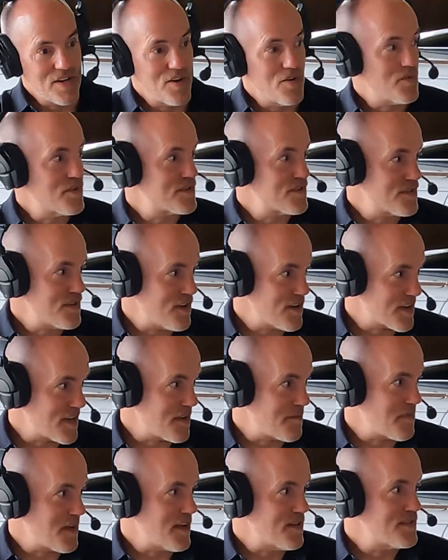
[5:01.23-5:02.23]
you know what you're talking
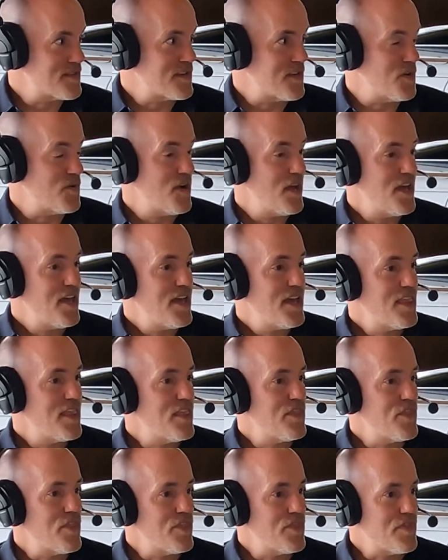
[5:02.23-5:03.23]
about. So
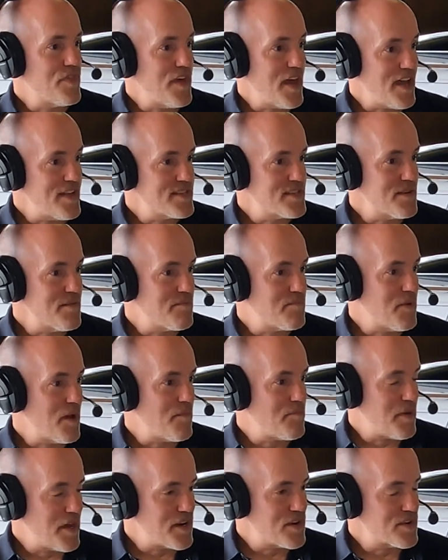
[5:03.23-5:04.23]
that's a, a
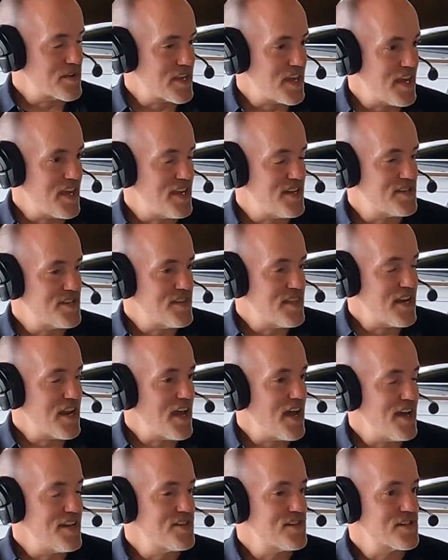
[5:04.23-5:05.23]
better gauge. And then
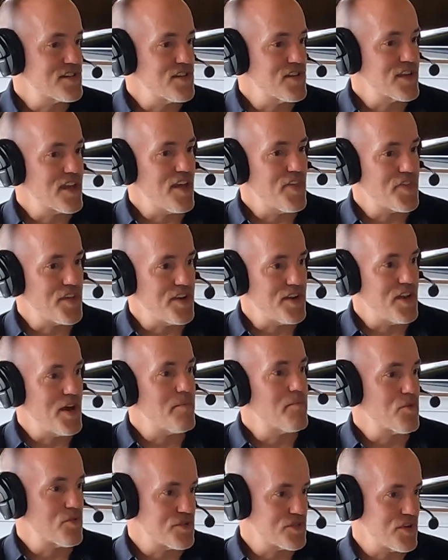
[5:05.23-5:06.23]
I just look at the
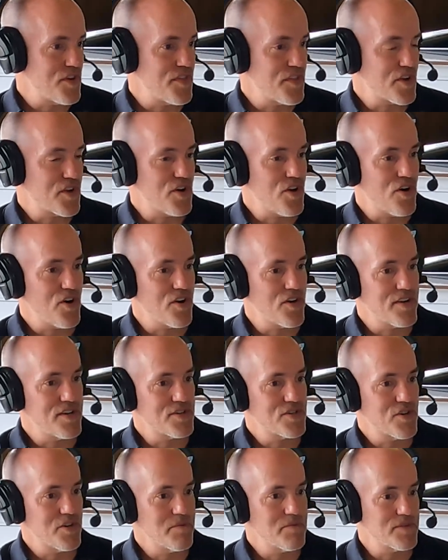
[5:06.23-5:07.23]
numbers on the car
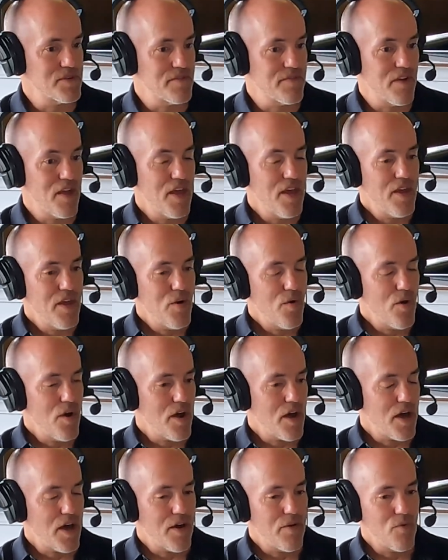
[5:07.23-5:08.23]
in terms of
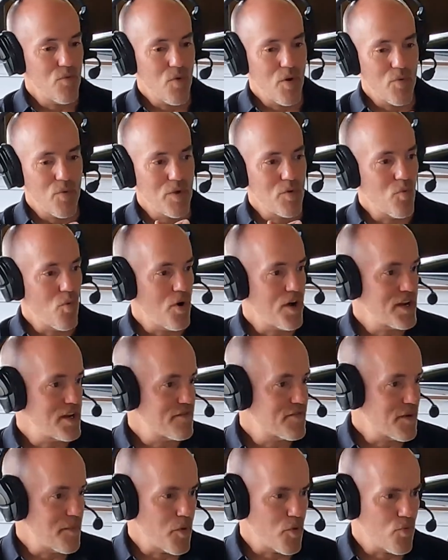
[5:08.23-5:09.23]
uh, what we
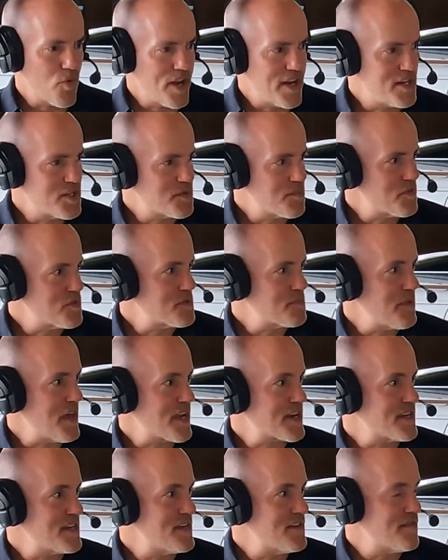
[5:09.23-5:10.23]
wanted from a range
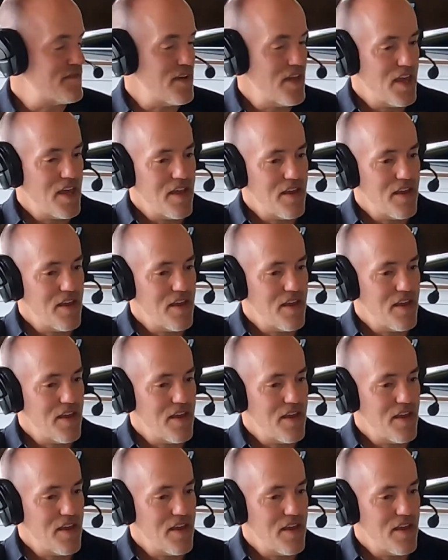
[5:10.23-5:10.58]
perspective